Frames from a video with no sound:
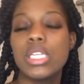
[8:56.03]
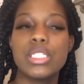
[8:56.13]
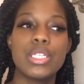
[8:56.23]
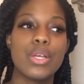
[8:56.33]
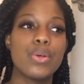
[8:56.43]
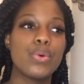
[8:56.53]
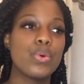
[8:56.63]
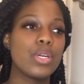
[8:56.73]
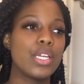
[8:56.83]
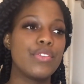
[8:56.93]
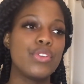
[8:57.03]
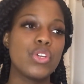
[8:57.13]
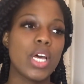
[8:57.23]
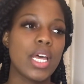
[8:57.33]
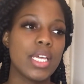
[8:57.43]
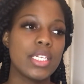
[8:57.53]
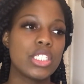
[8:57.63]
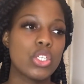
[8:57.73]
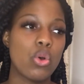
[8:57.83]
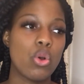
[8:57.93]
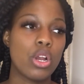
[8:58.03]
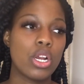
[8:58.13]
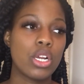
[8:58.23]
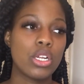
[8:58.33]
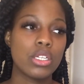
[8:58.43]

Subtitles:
So if you guys are,